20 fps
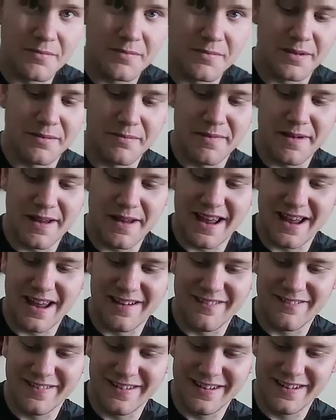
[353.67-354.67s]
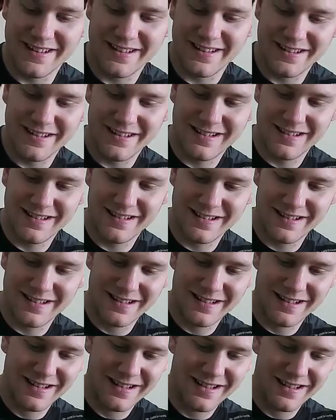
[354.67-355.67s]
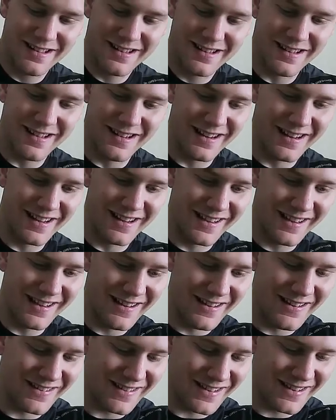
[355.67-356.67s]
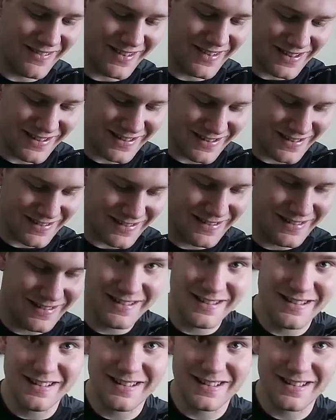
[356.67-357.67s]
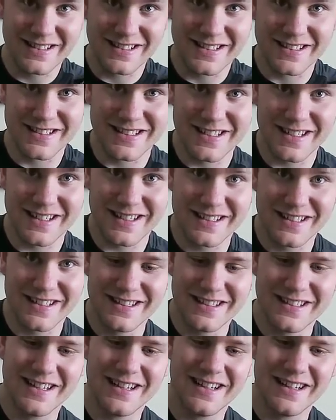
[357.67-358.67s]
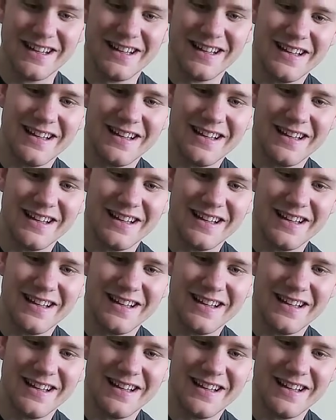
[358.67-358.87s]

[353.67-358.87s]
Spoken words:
But bam, there you go. Come on, girl. She's stuck in there.